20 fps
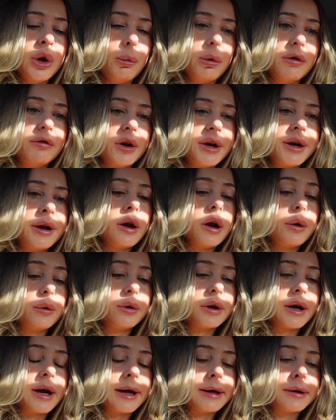we're running low
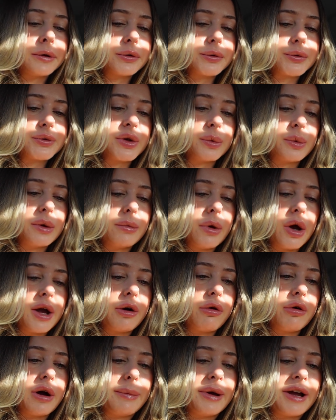on candles, so we
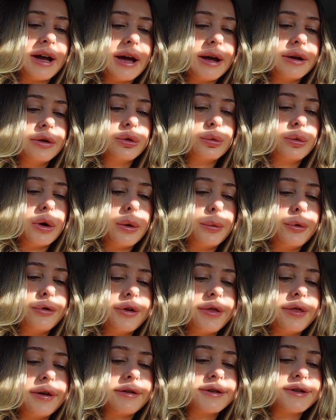might grab a candle while we're
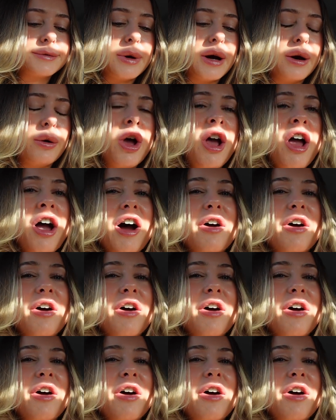in there as well.